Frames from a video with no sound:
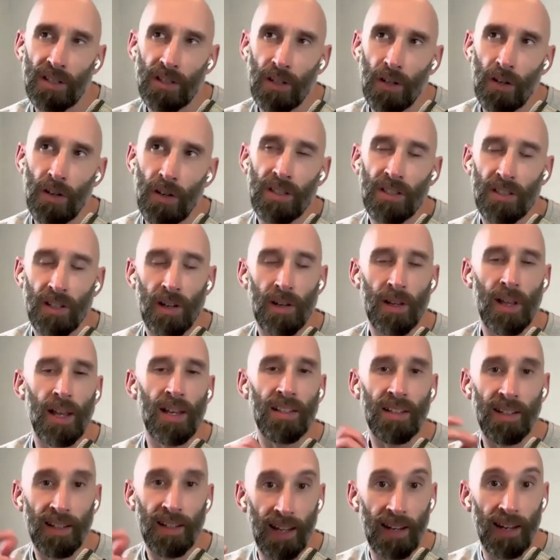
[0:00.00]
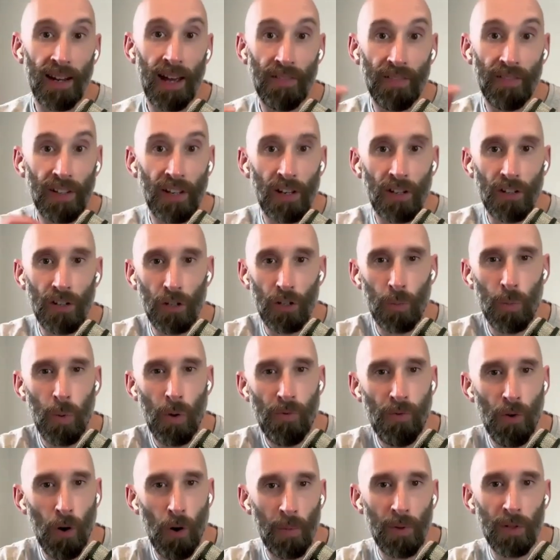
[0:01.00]
So it's, again, having a good
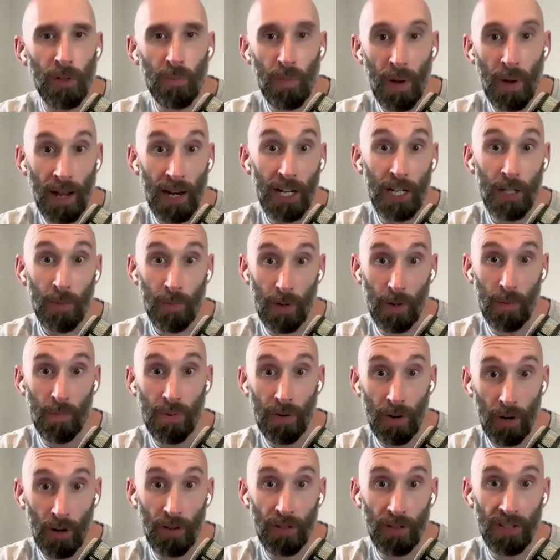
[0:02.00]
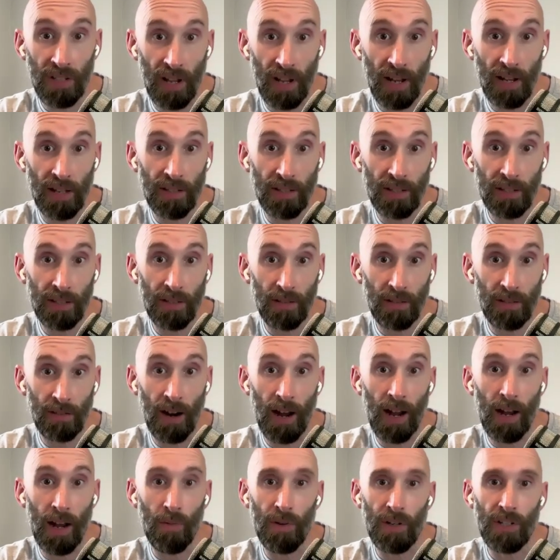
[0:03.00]
performance management process,
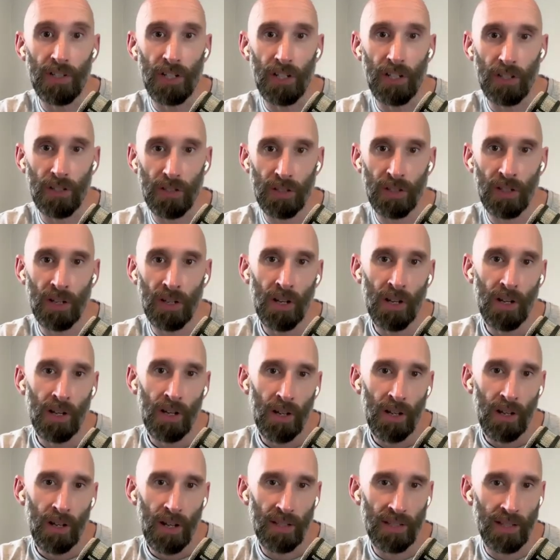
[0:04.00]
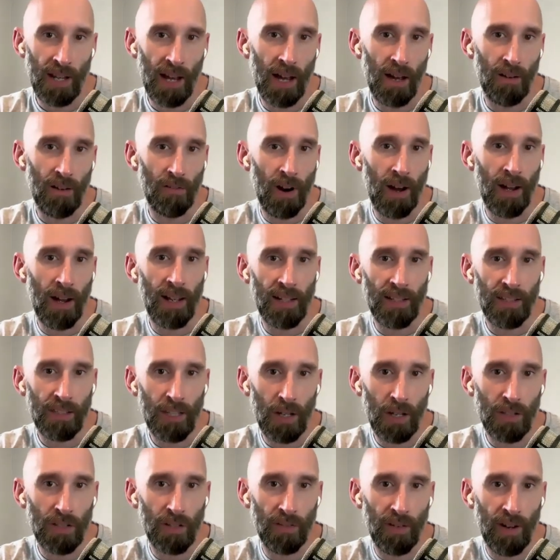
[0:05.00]
right? Which is that right? In
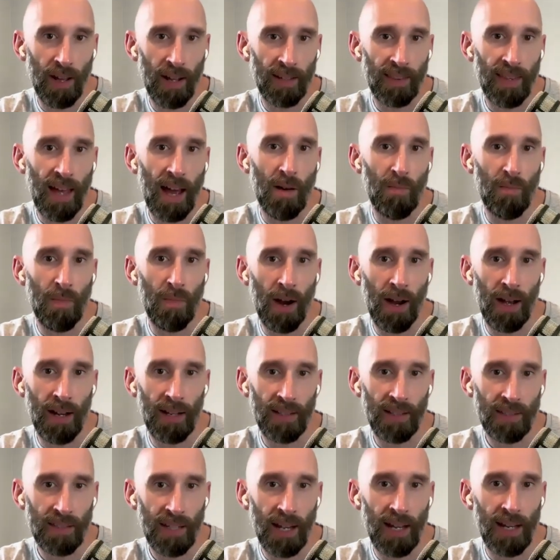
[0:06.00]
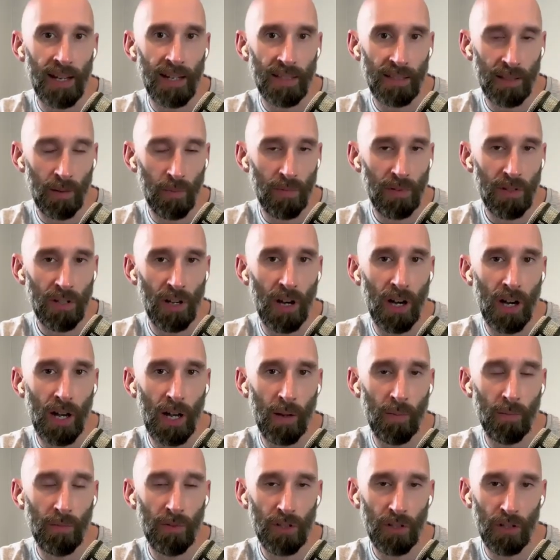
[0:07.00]
terms of like, that might take some
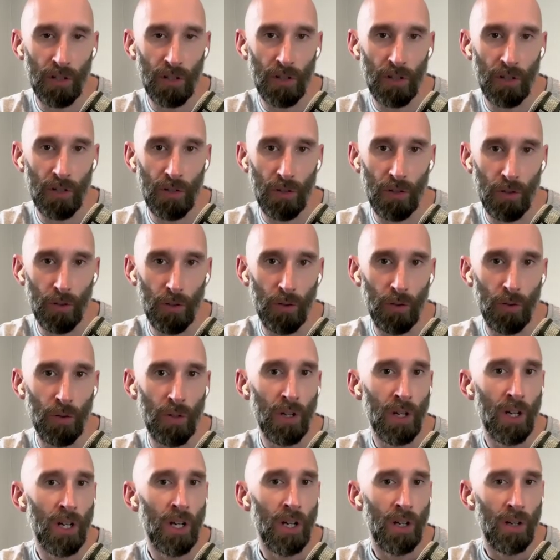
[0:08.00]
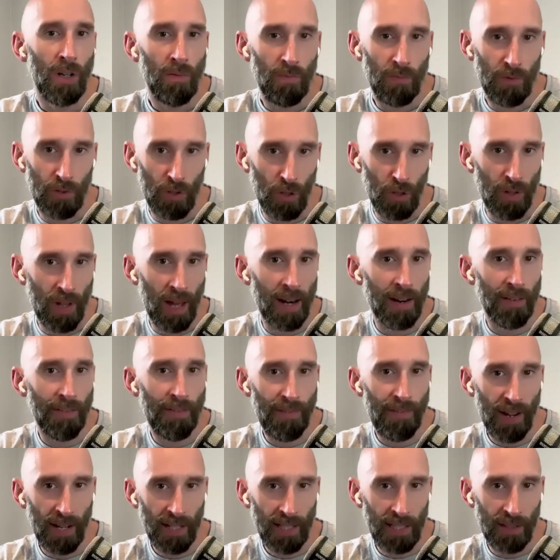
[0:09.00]
time to do that
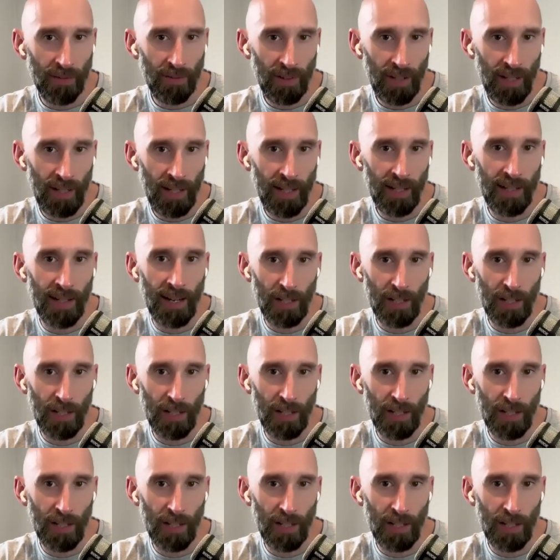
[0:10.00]
effectively.